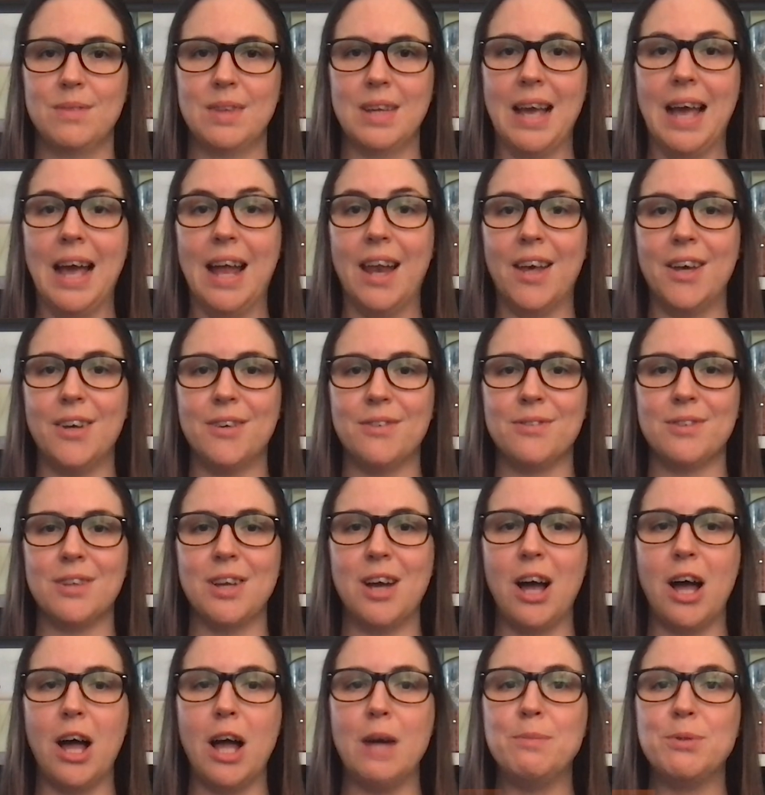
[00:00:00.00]
Hello,
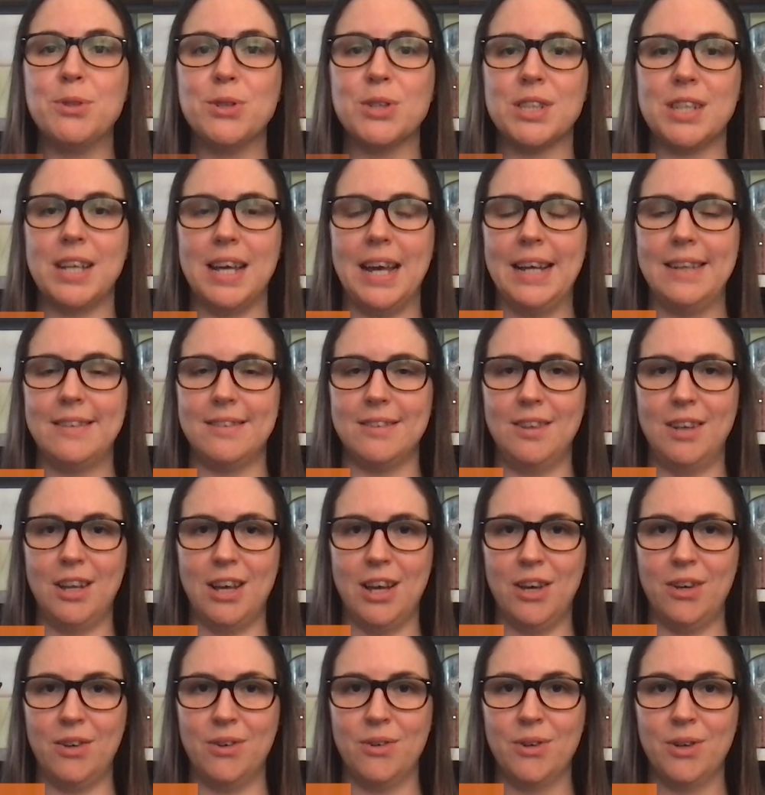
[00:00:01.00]
I'm Dr. Hazel
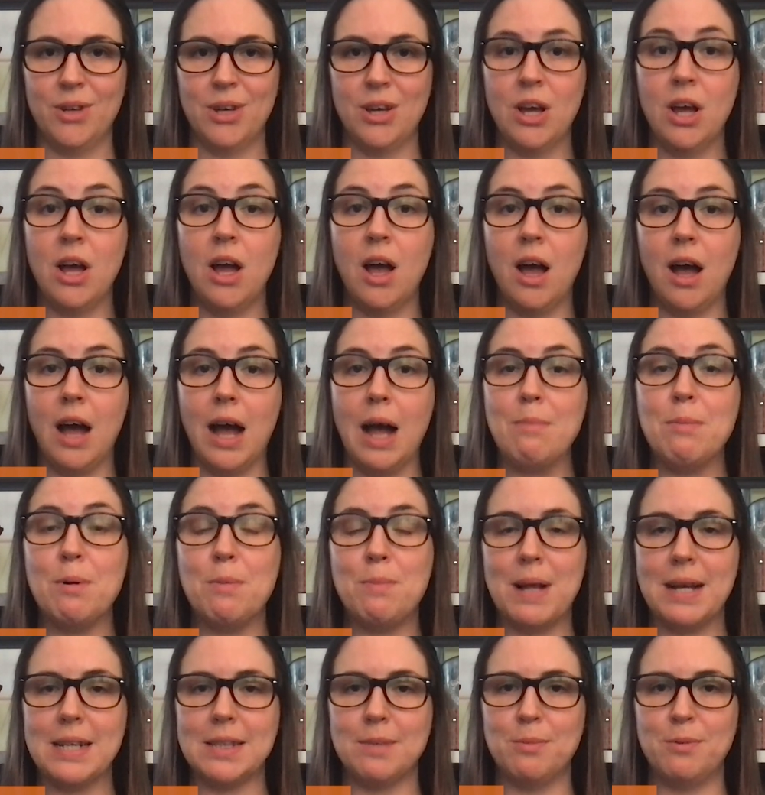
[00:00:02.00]
Lowe. I'm a
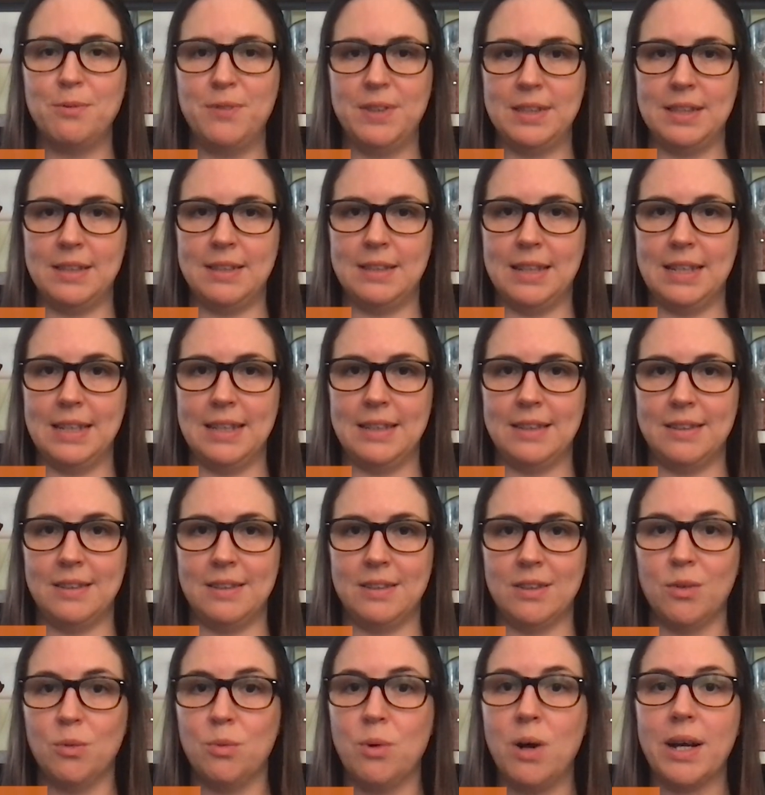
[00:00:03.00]
plasma
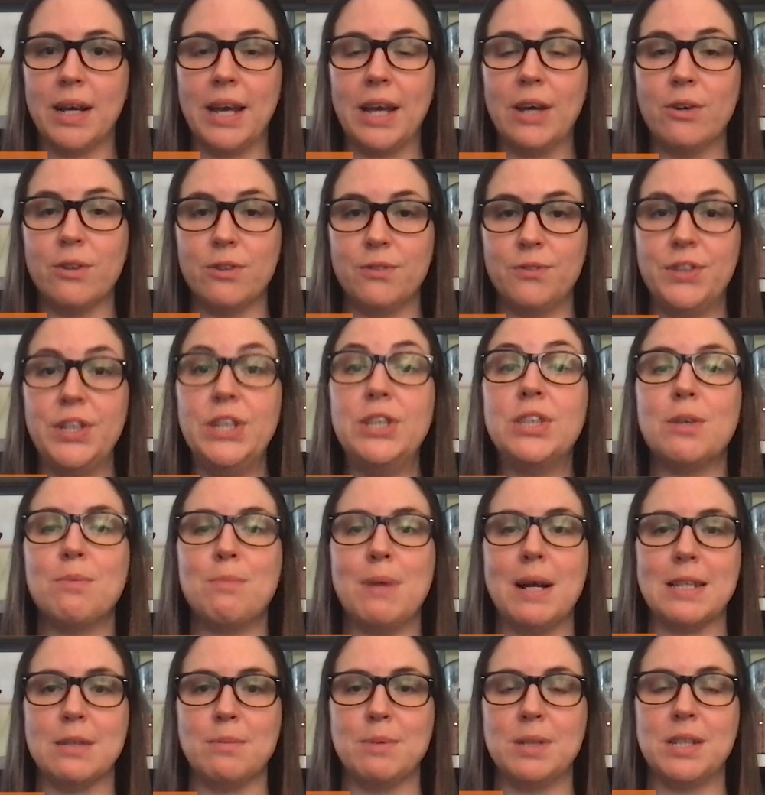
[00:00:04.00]
physicist working on fusion
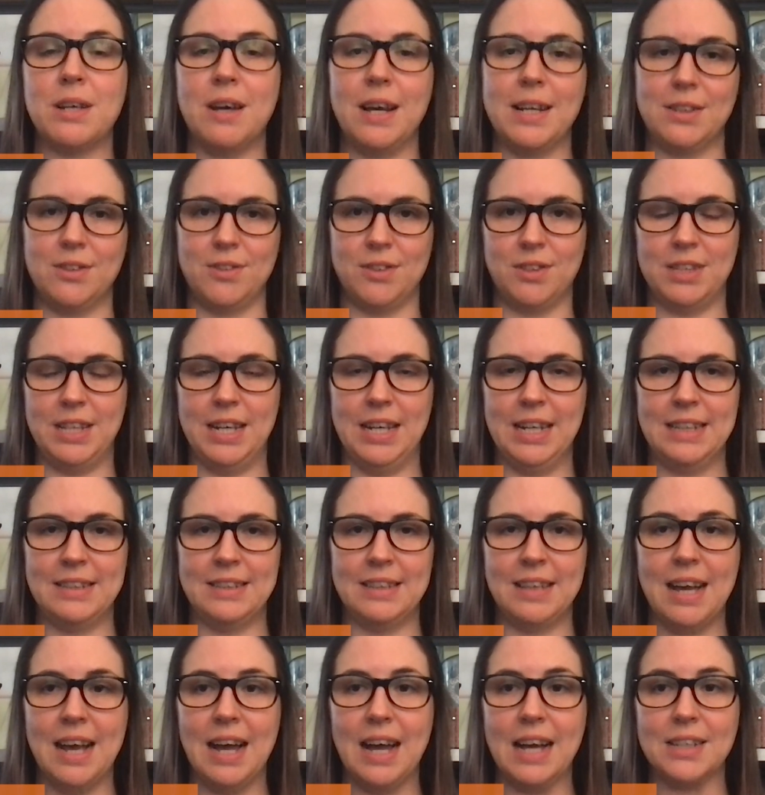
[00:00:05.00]
plasma
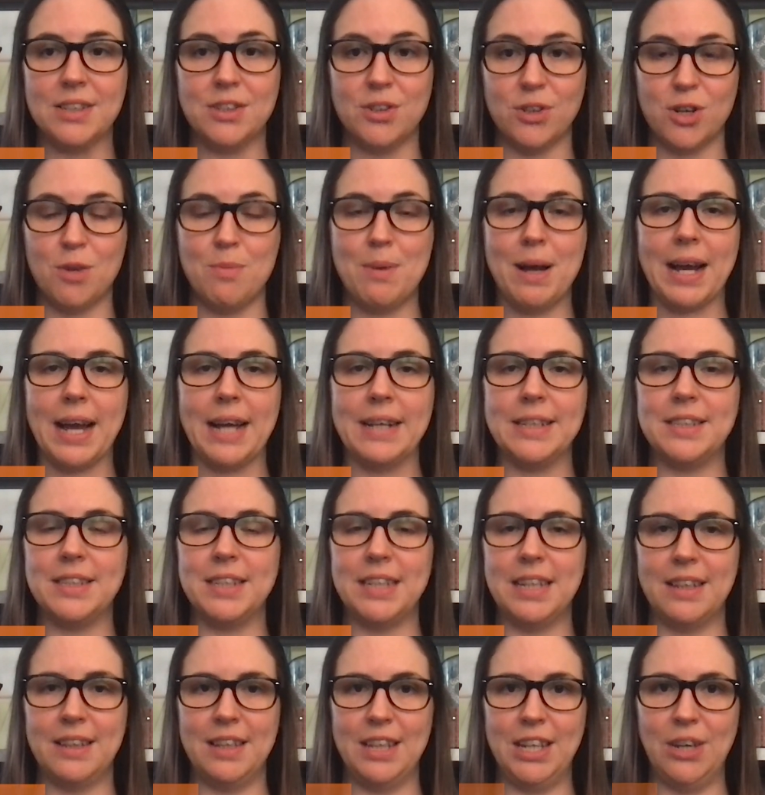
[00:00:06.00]
diagnostics at Tokamak
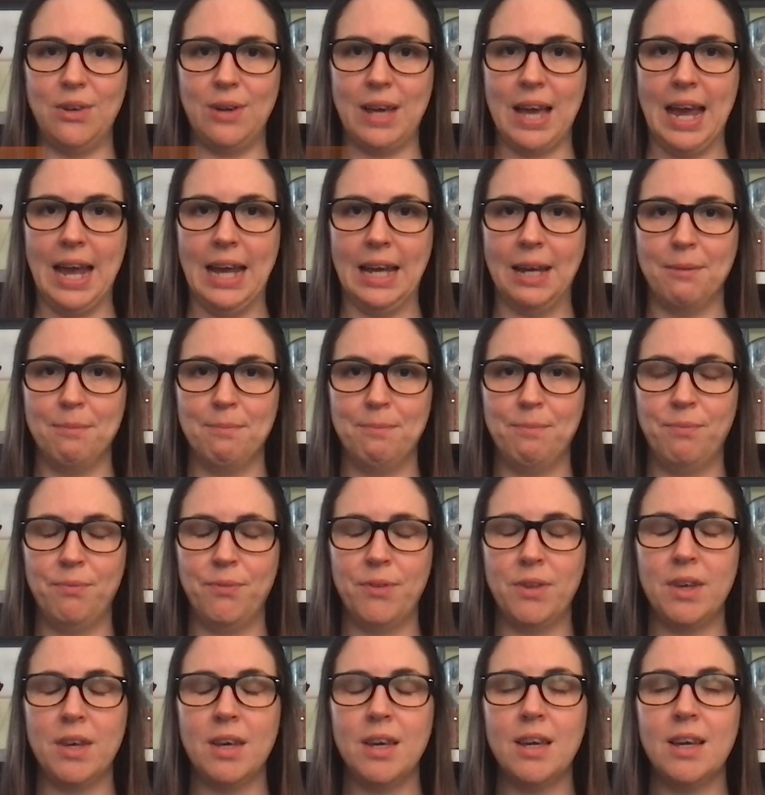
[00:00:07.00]
Energy in the UK.
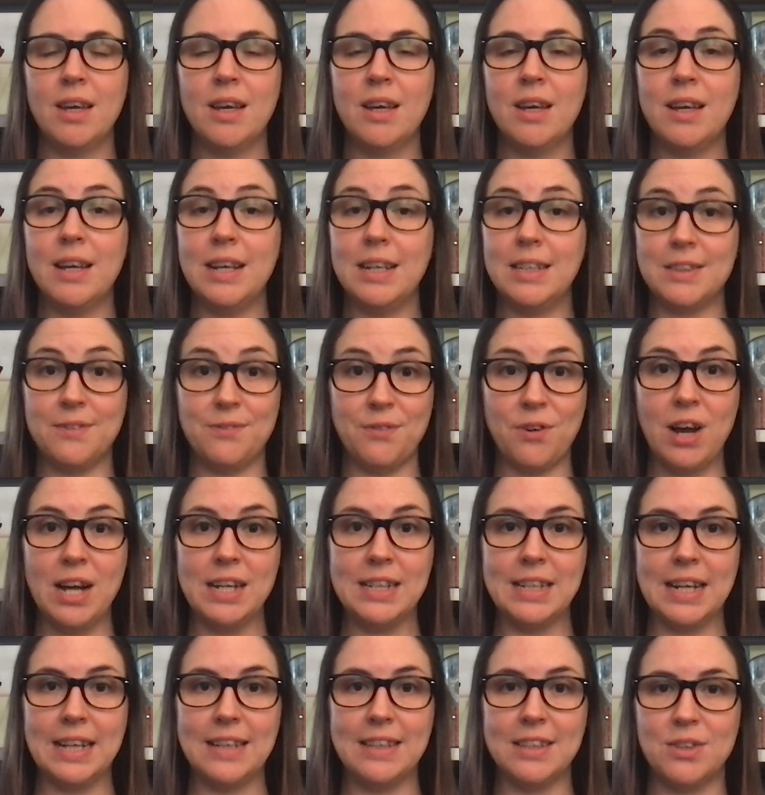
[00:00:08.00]
It's
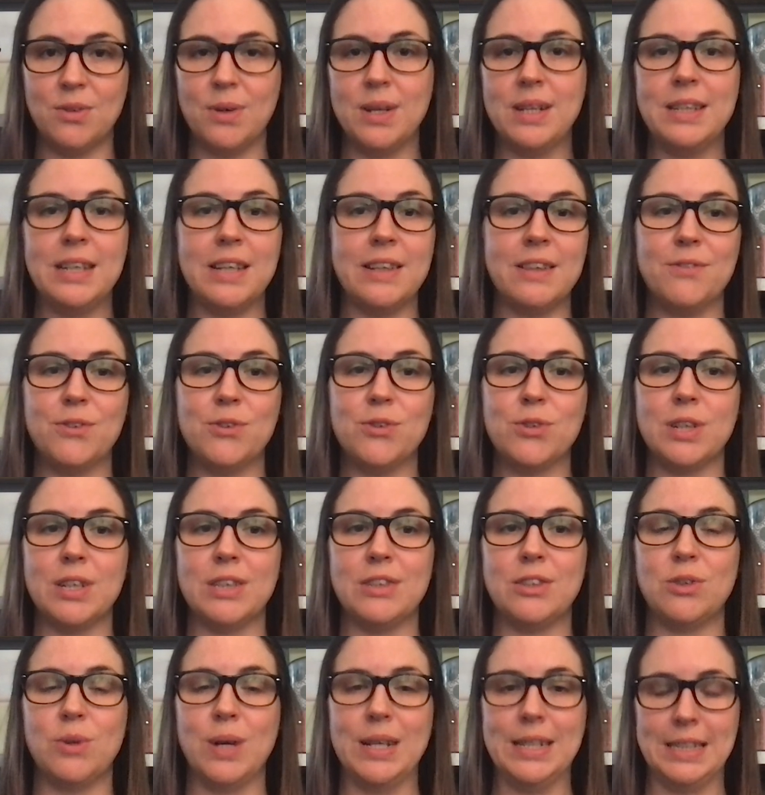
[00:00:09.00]
Friday, the 20th of
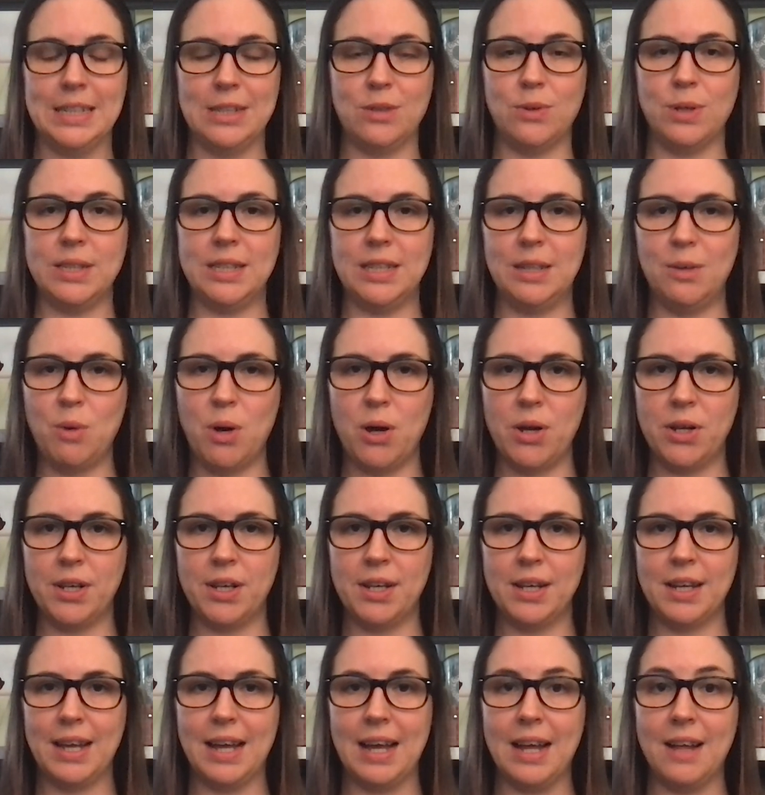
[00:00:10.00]
August
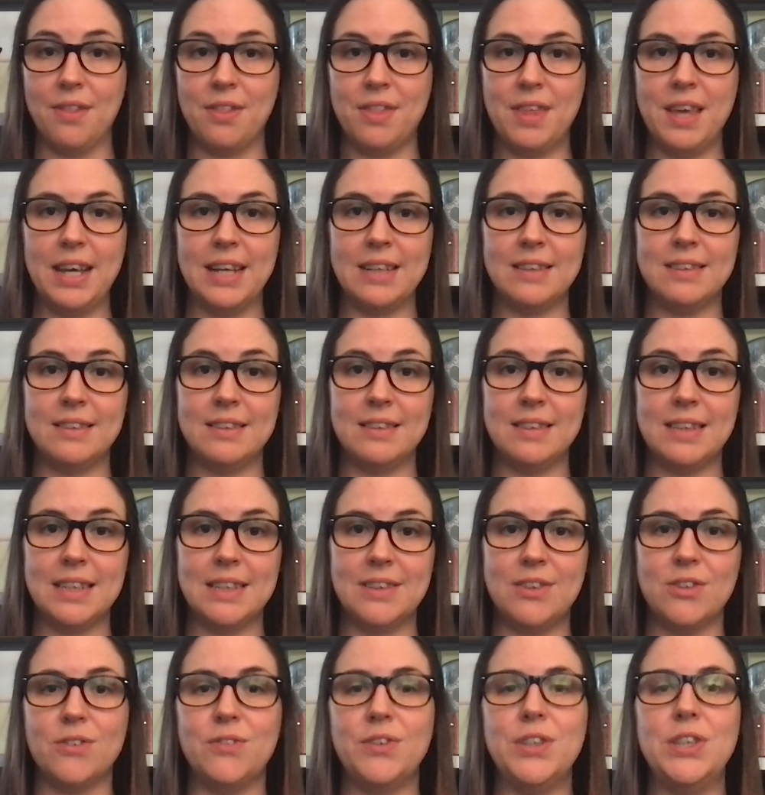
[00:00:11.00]
2021, and this
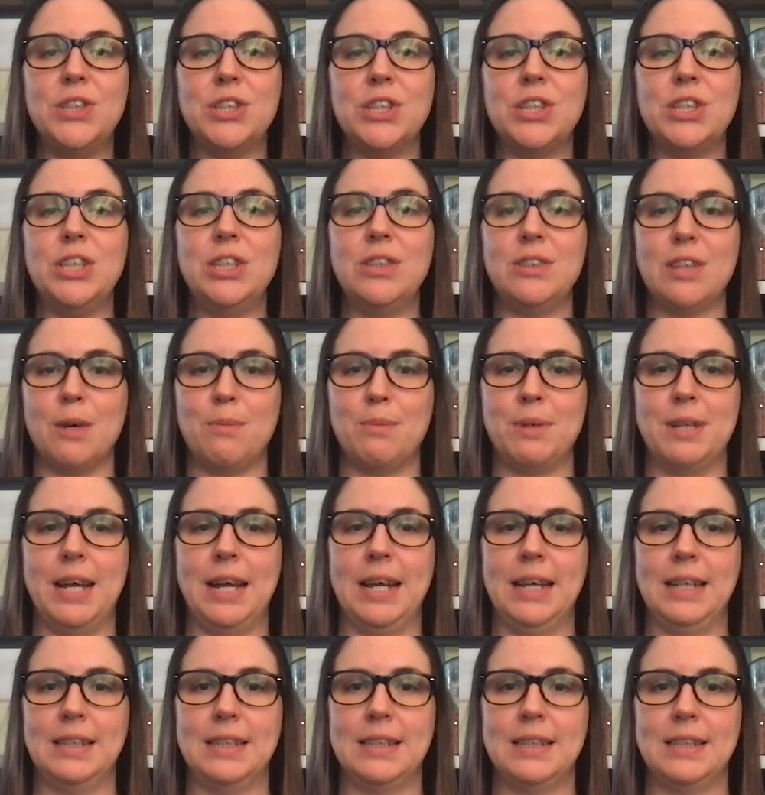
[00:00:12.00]
is your Fusion News
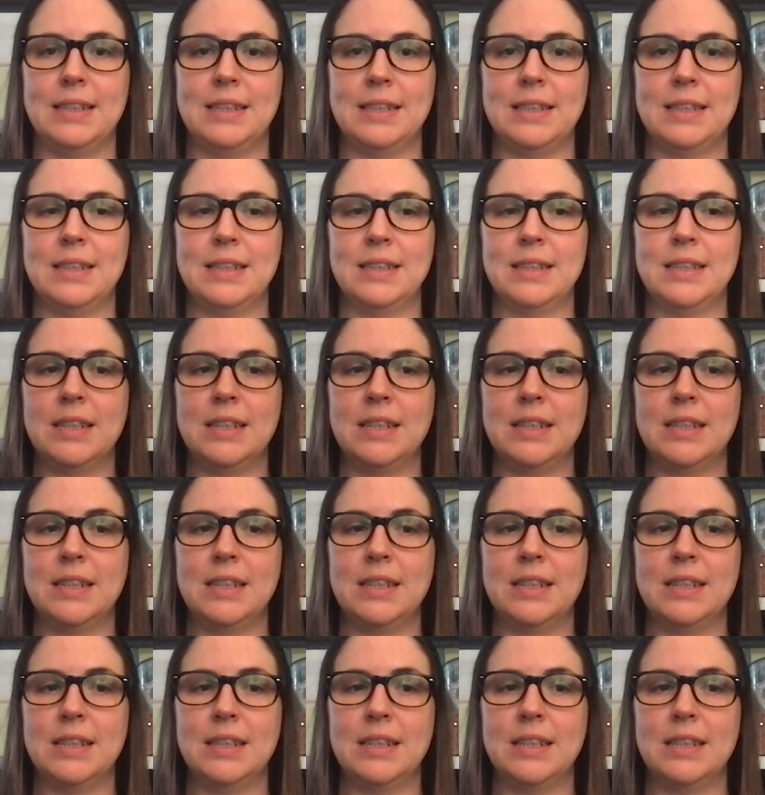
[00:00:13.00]
Update.